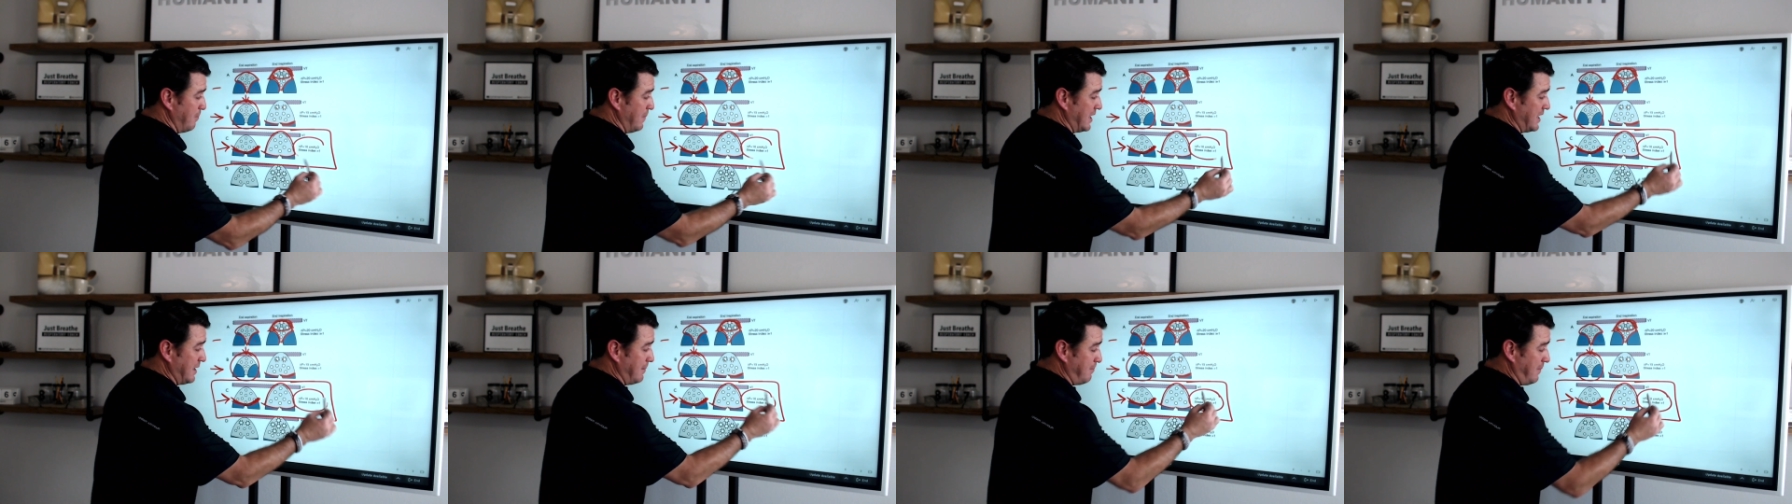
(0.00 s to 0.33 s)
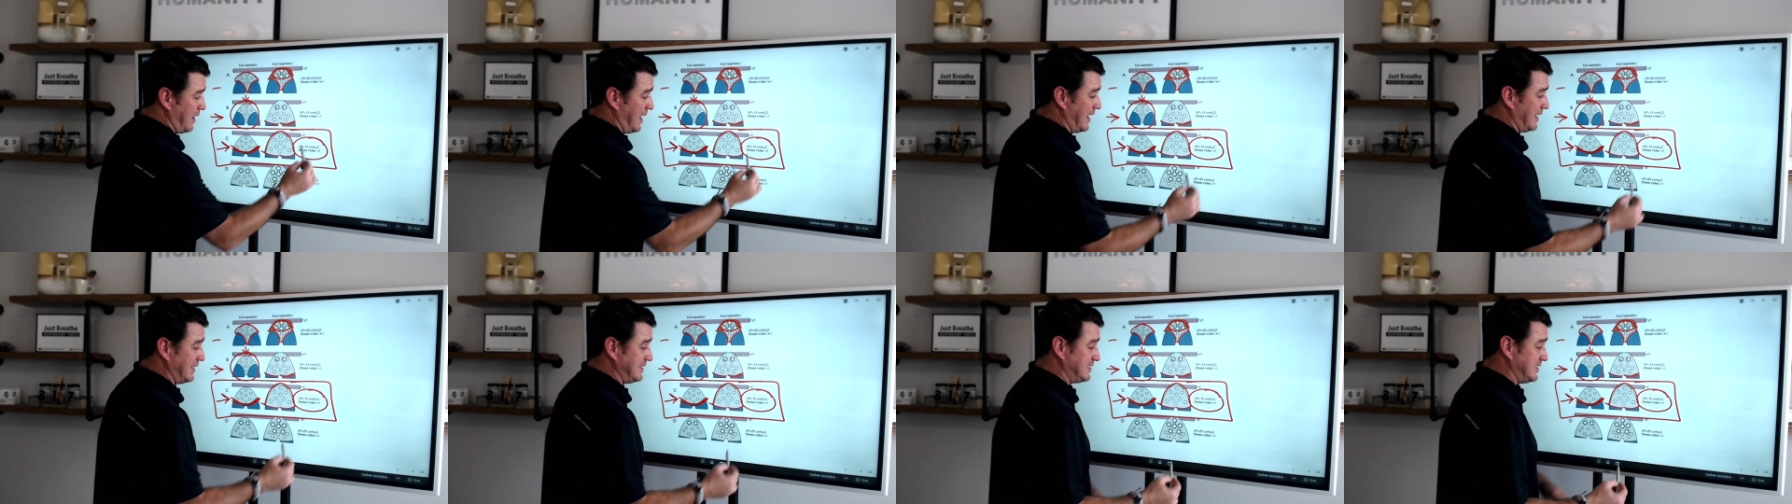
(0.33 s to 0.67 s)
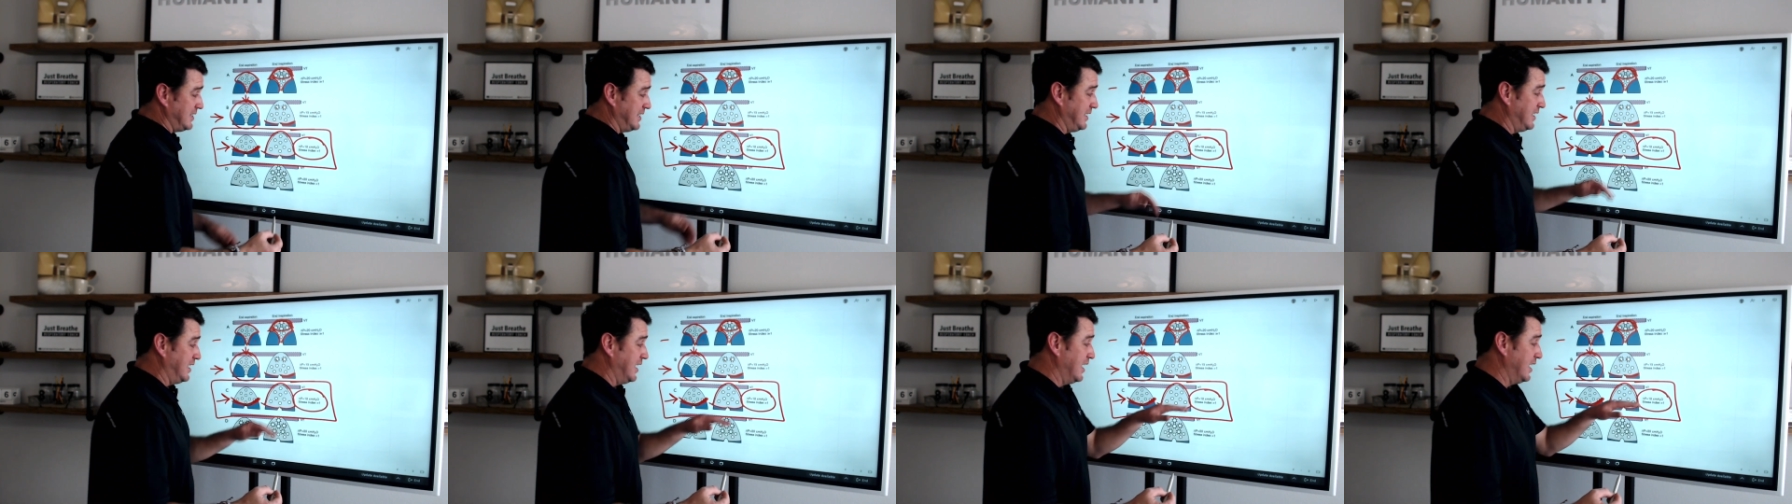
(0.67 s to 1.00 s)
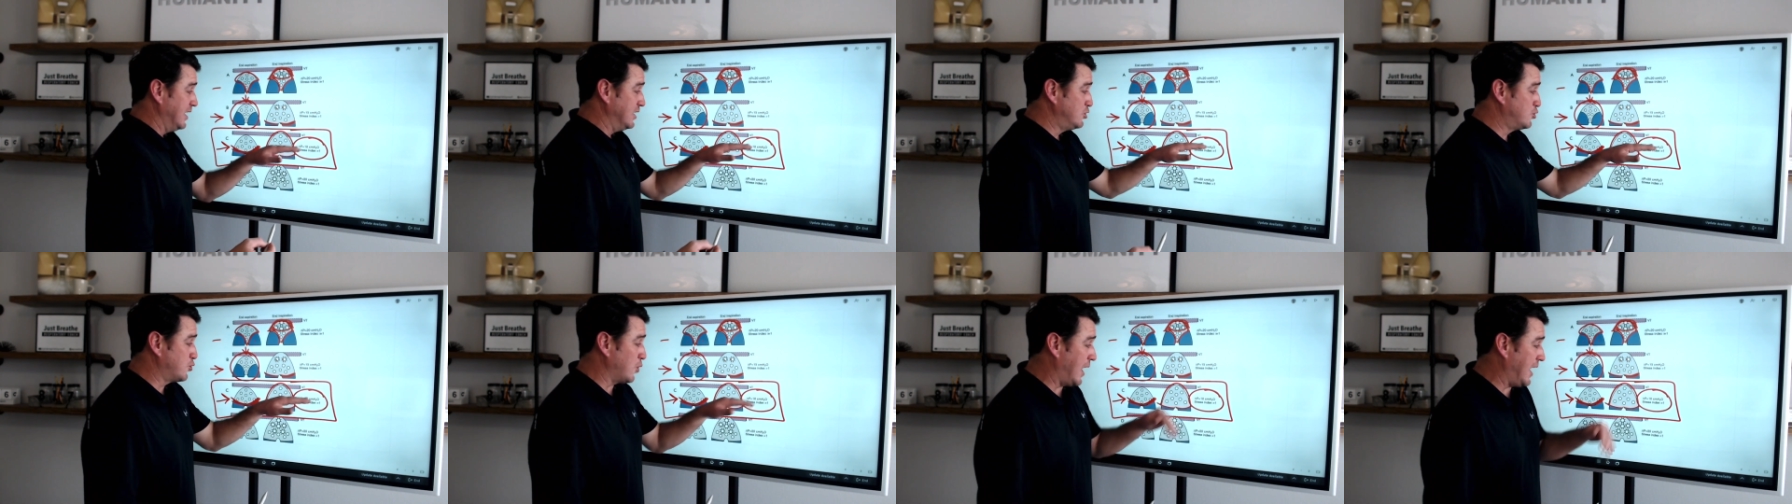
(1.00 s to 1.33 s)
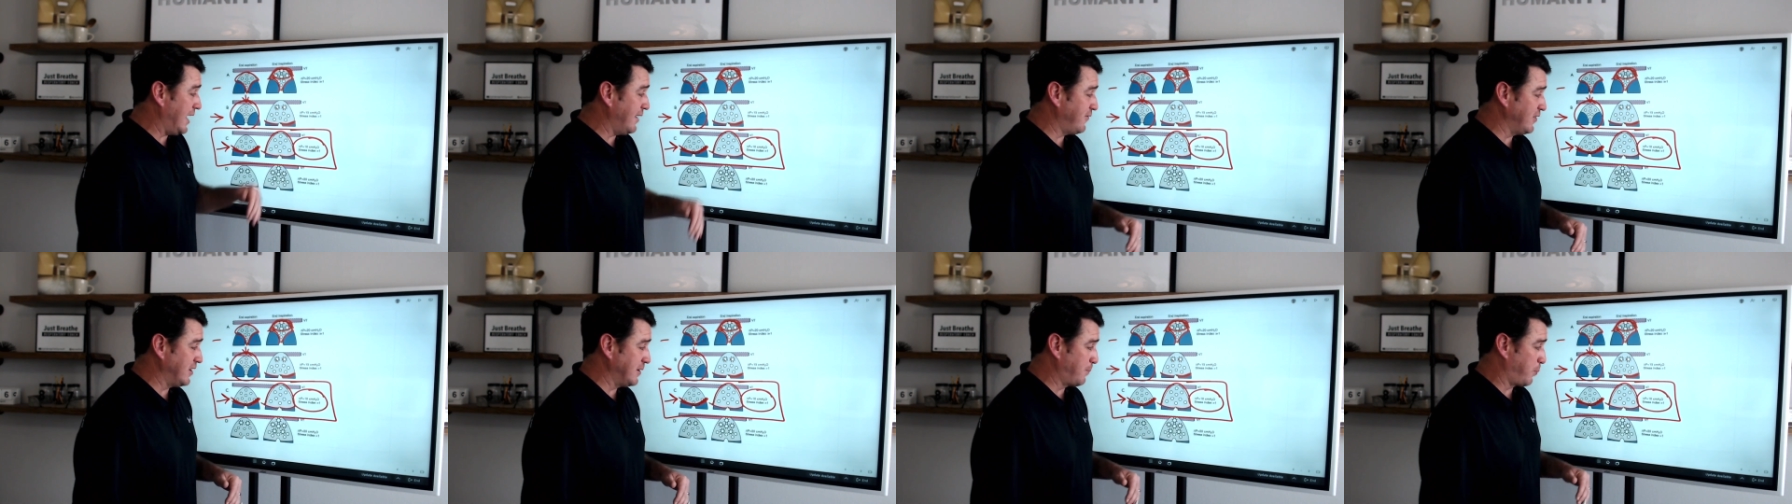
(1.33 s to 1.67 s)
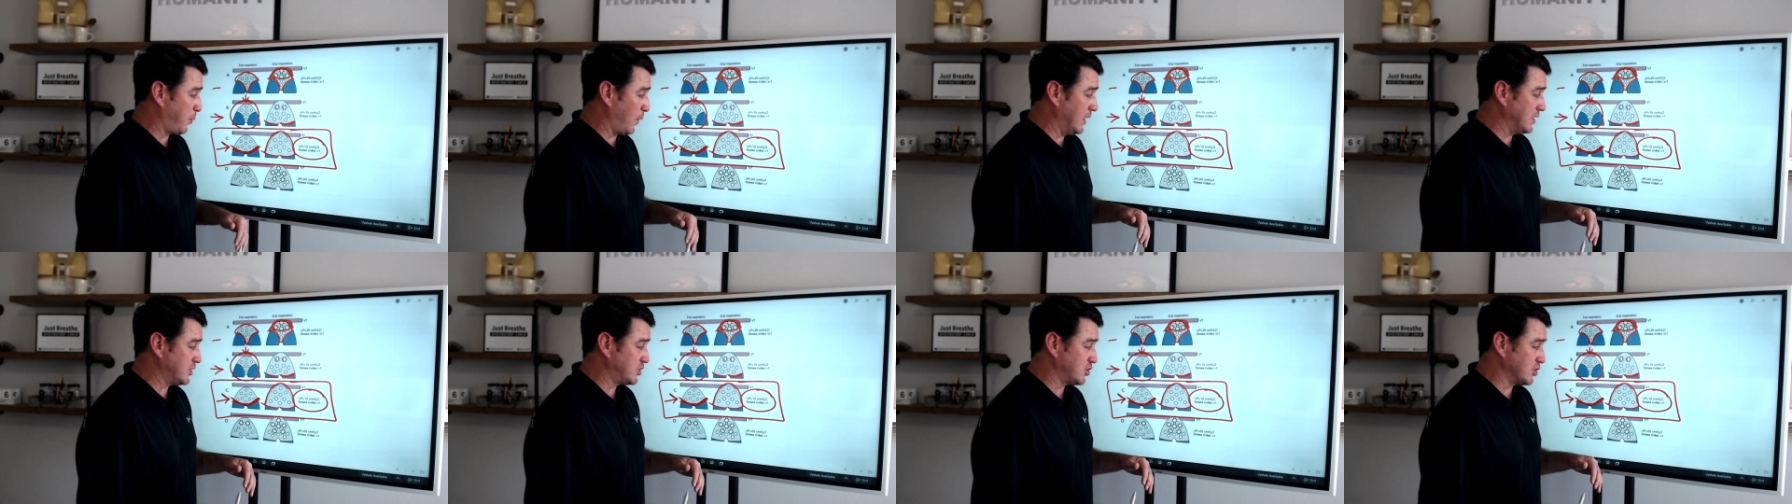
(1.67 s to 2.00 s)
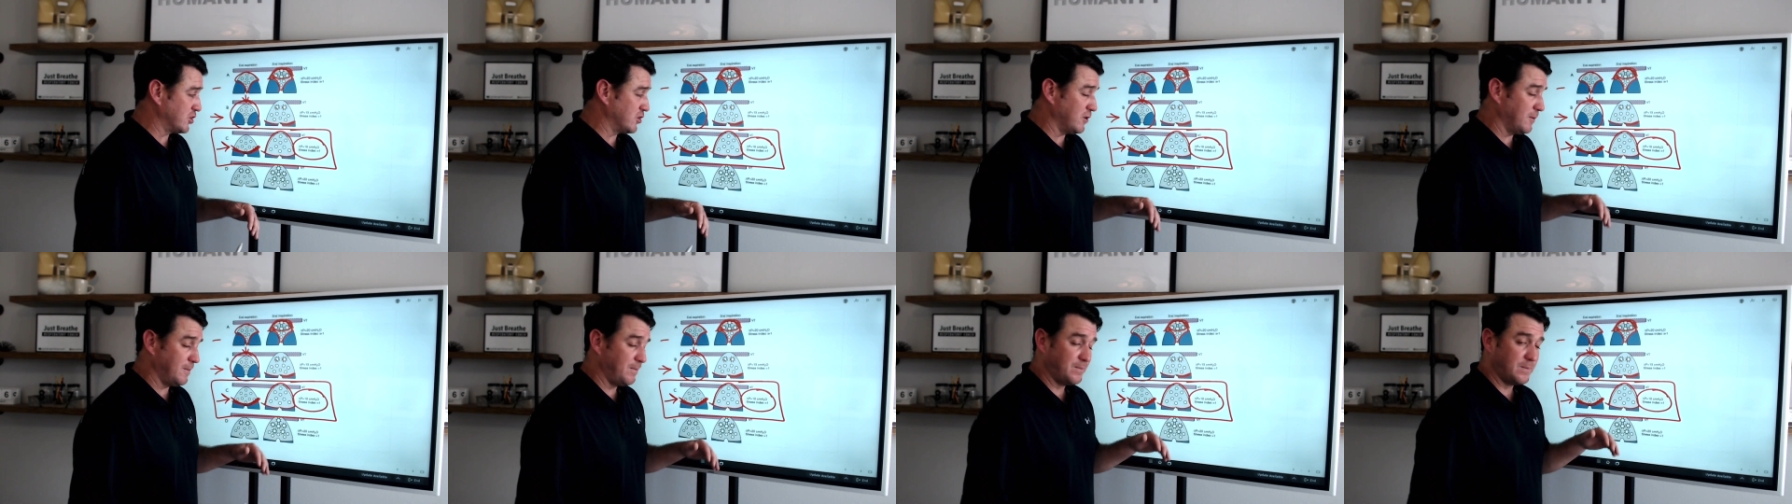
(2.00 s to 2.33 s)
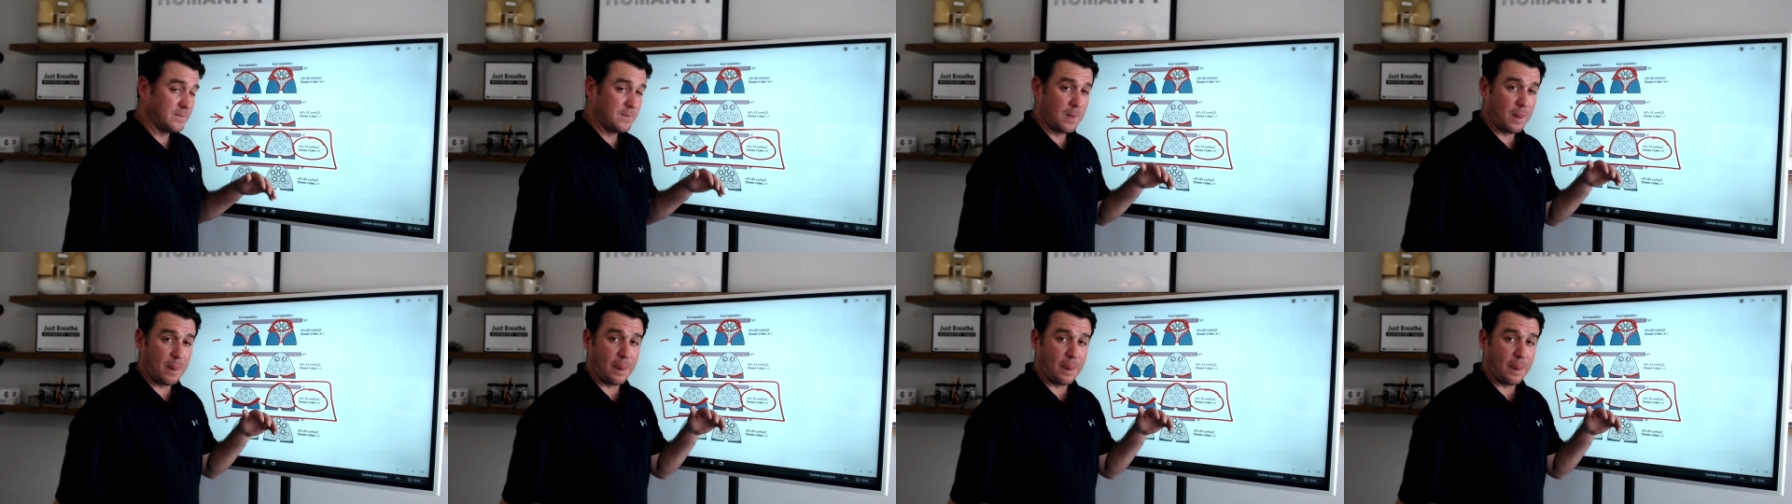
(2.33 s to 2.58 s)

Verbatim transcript: minimizing driving pressure